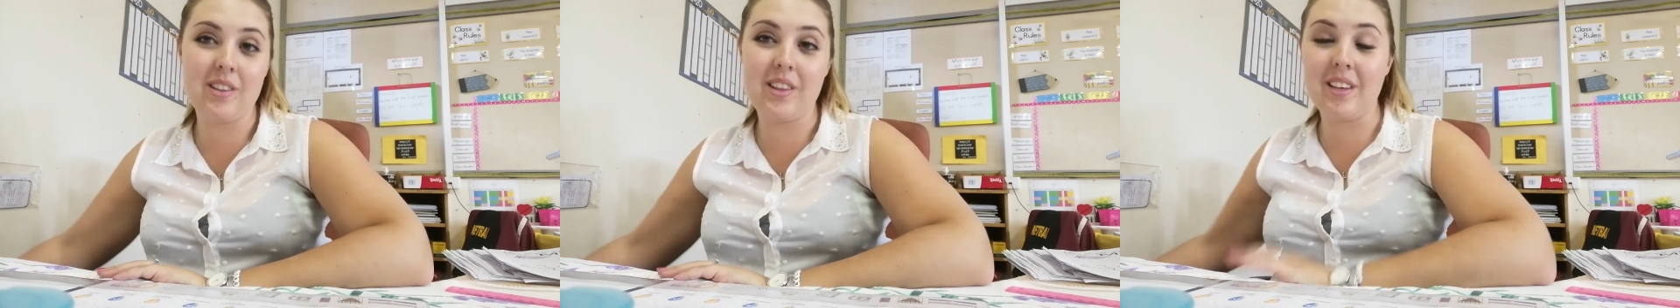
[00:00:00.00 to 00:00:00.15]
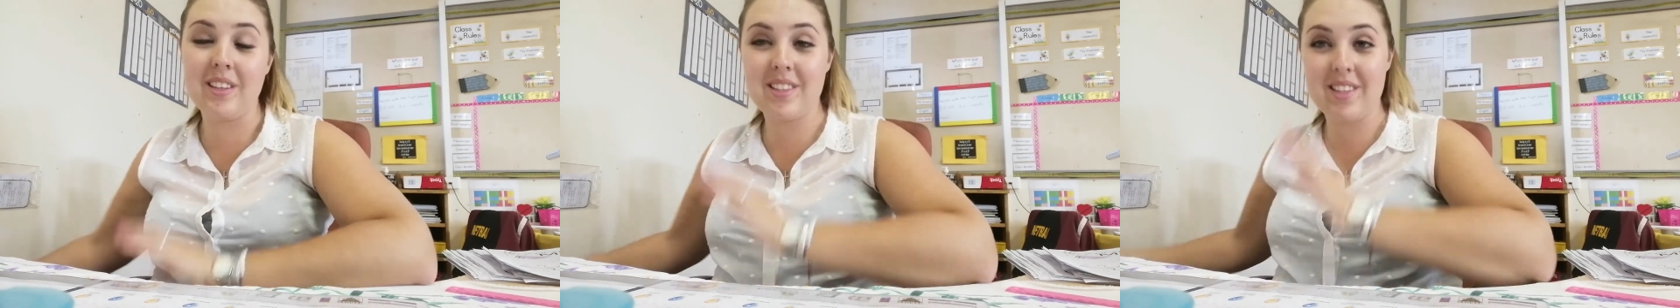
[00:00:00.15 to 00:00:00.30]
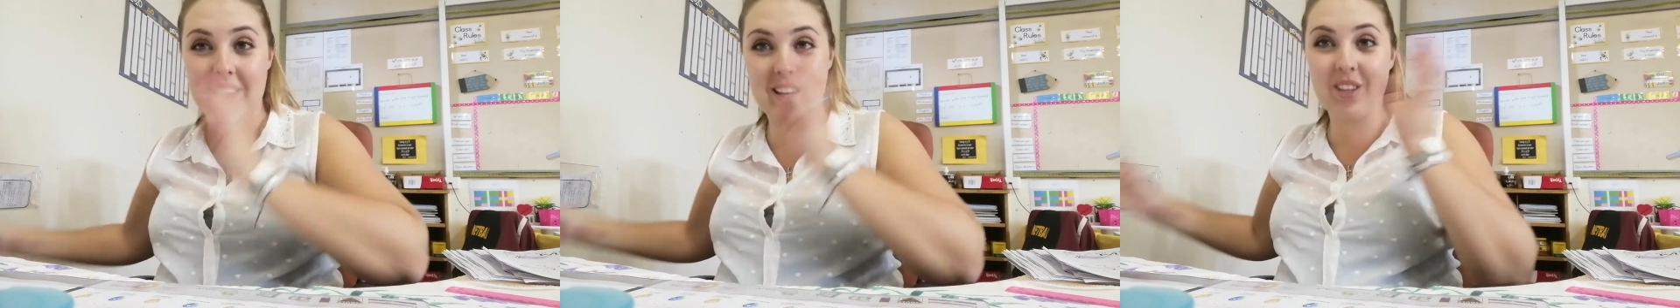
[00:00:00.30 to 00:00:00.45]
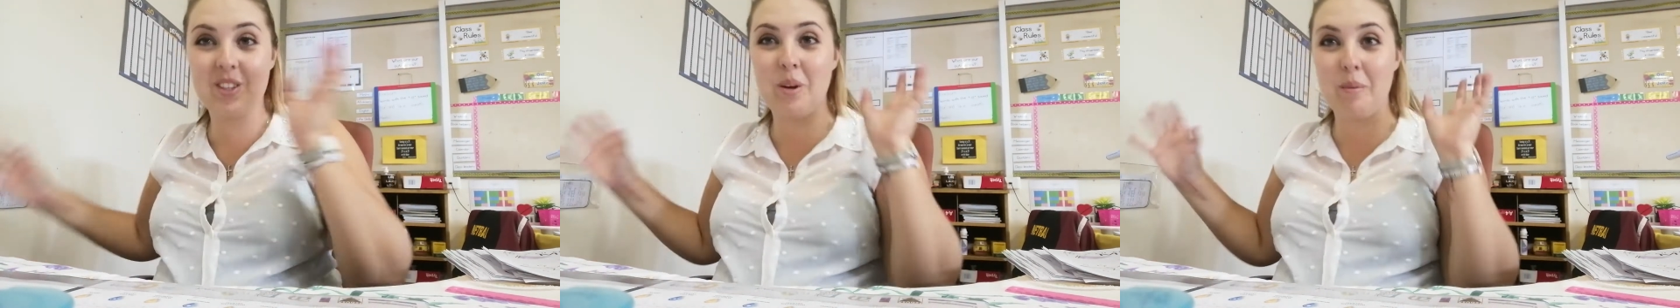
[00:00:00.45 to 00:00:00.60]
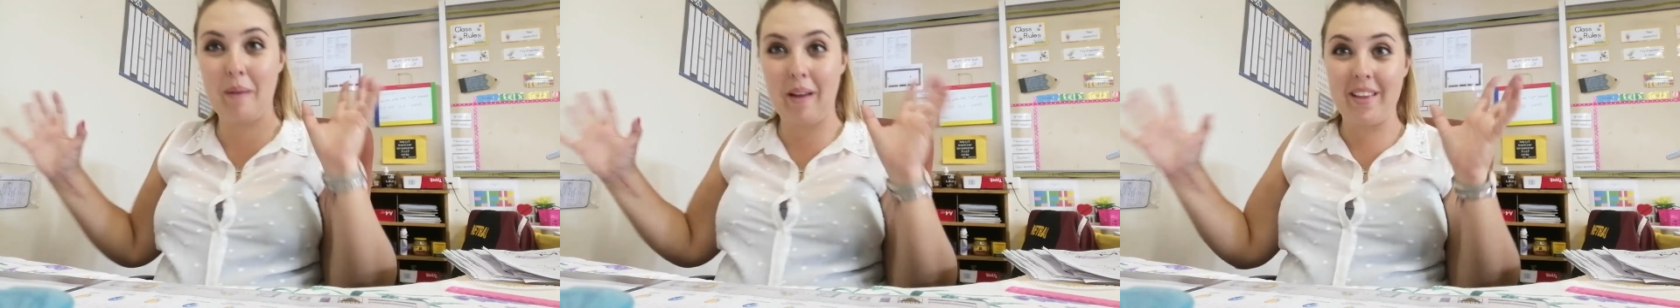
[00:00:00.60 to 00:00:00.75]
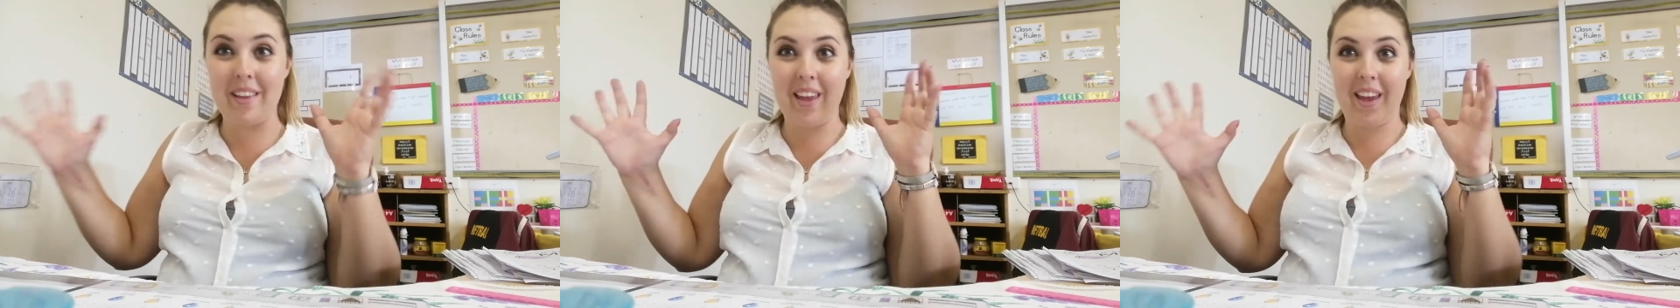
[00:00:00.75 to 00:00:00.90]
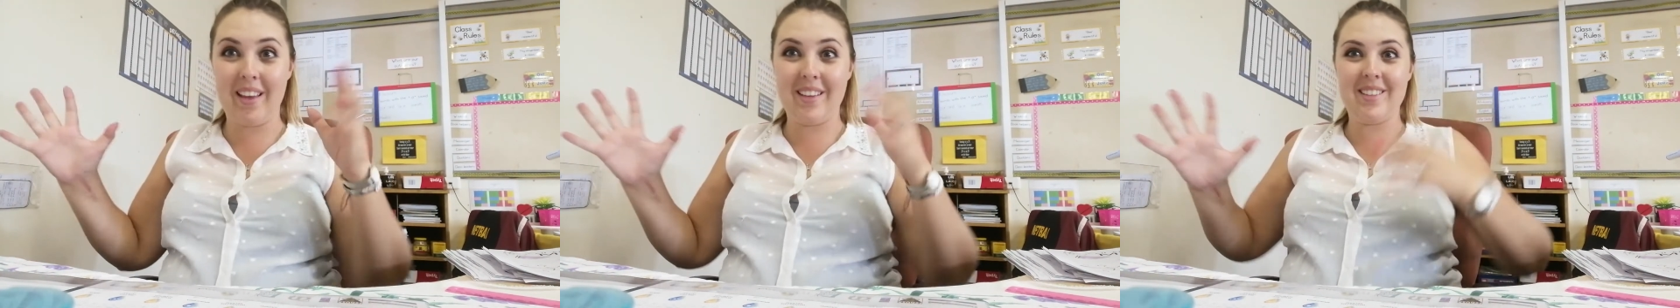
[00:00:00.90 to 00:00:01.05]
there's things on my
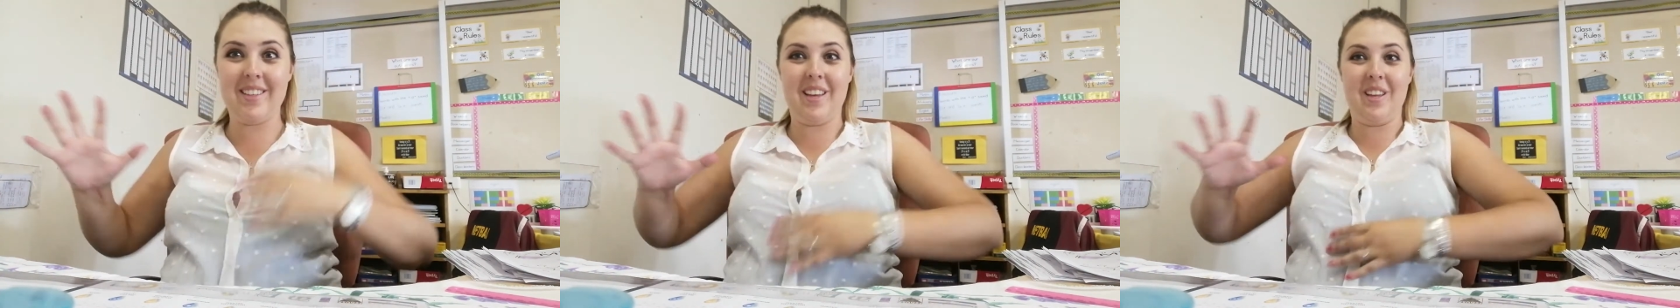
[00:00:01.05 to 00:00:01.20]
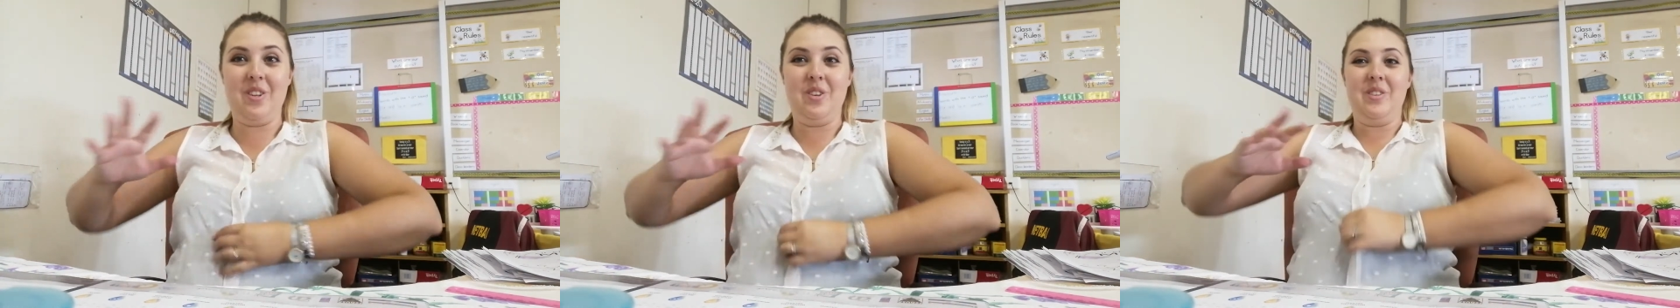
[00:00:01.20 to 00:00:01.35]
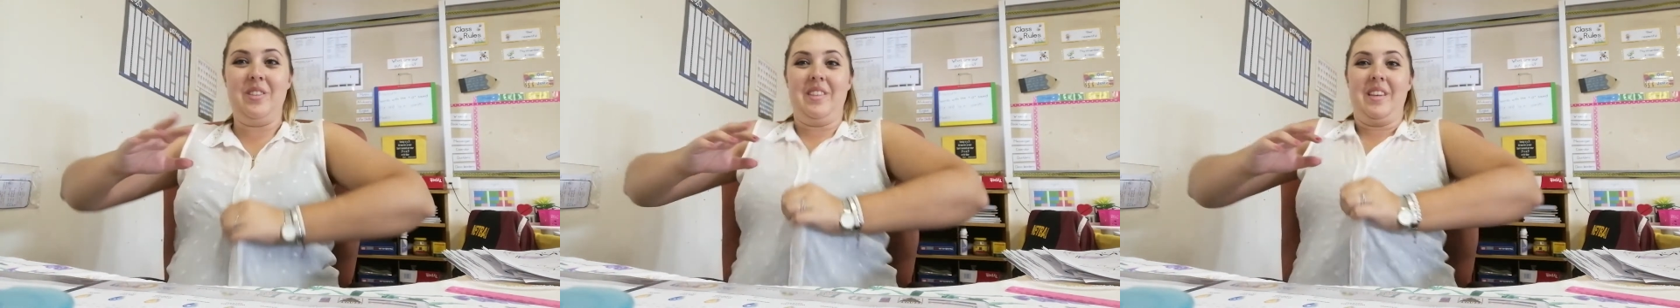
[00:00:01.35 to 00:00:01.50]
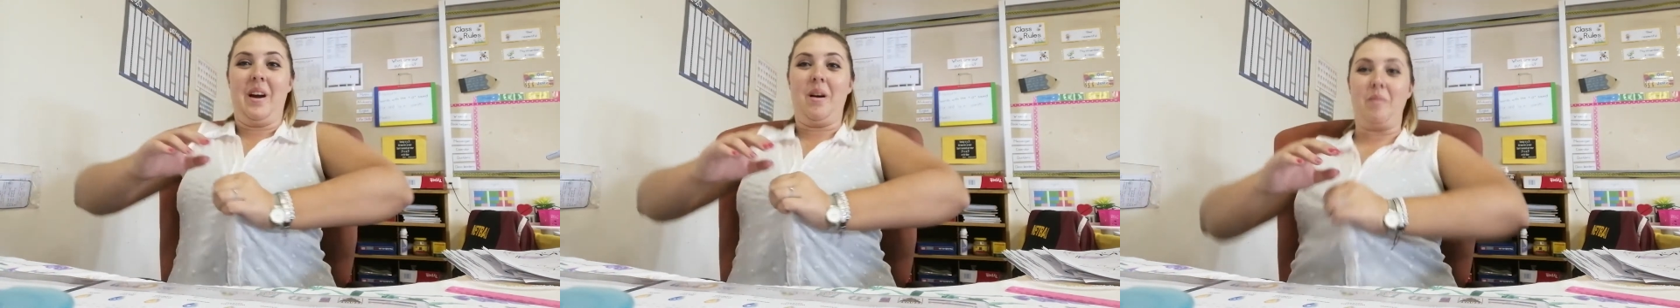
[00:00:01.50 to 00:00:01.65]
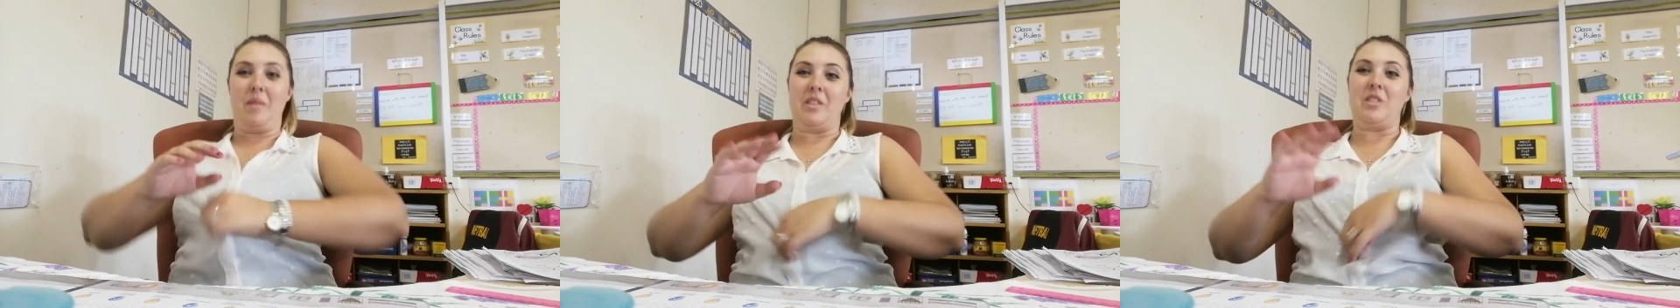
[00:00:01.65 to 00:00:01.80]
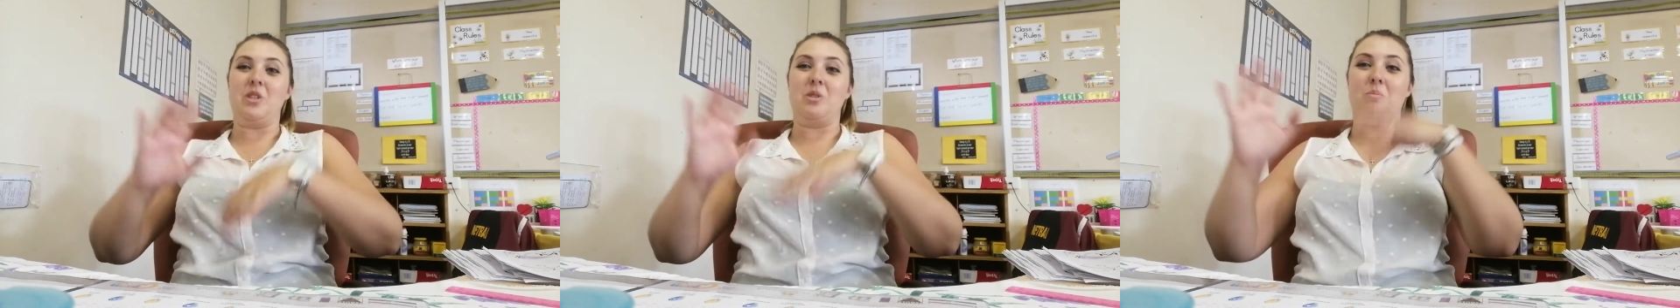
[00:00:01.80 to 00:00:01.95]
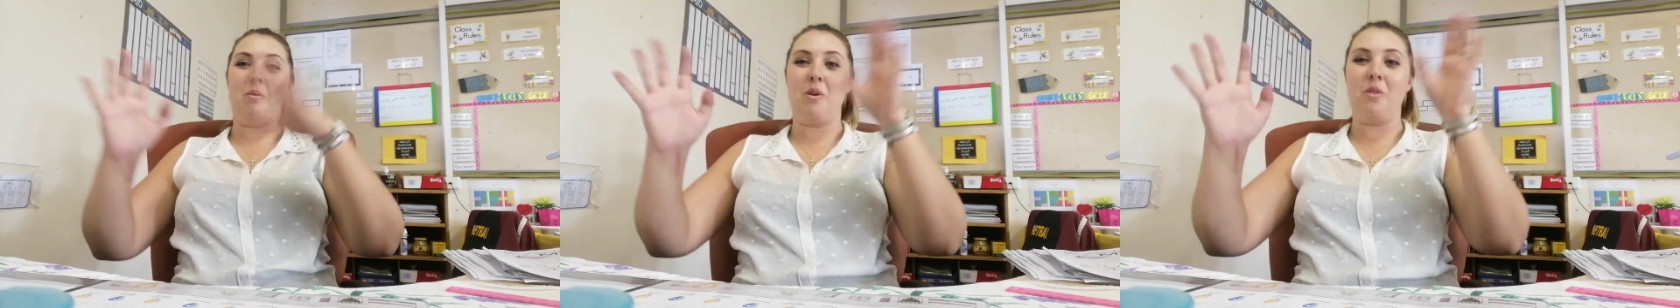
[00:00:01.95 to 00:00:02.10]
desk, can you see how much
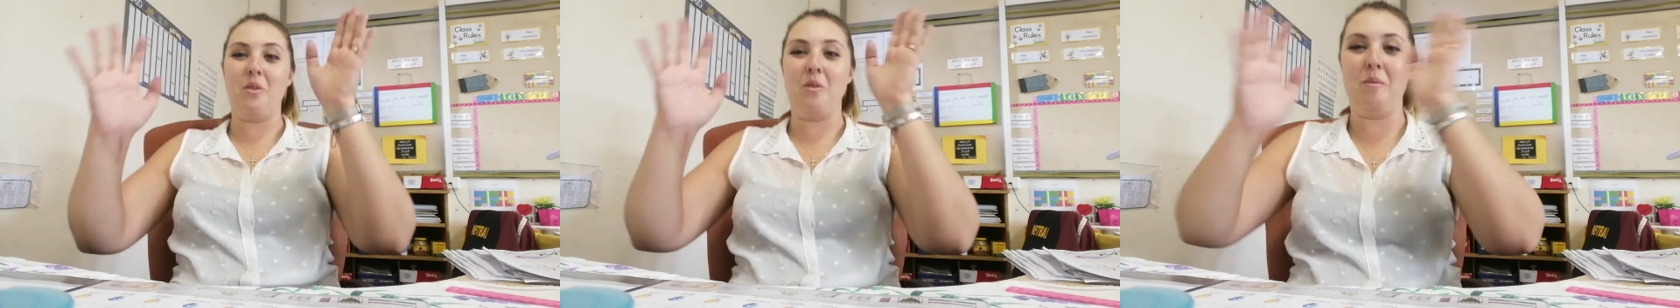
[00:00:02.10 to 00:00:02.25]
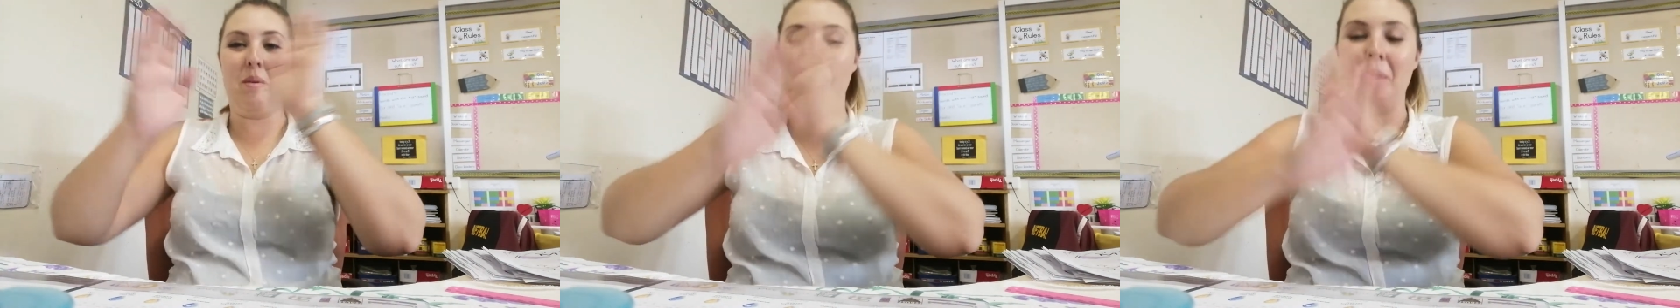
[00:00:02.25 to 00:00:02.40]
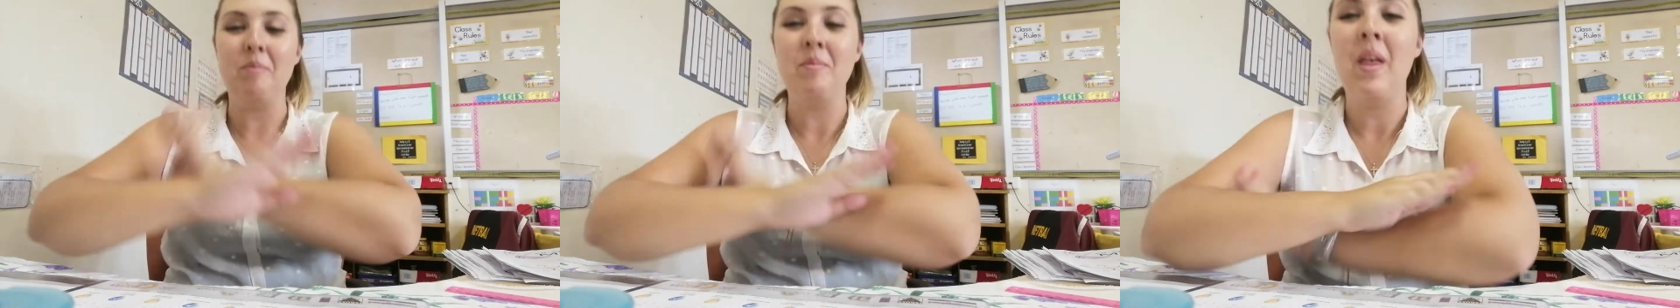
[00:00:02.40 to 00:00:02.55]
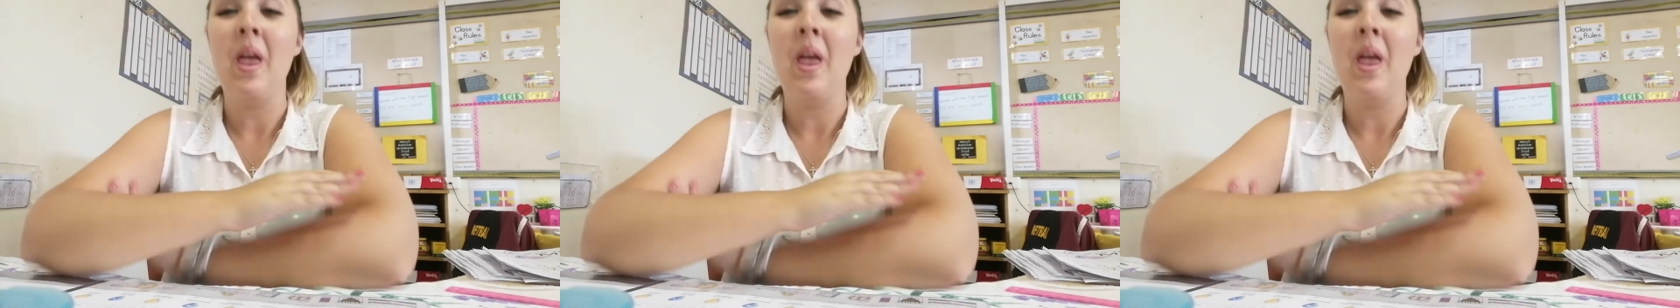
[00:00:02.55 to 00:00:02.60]
it's bothering me?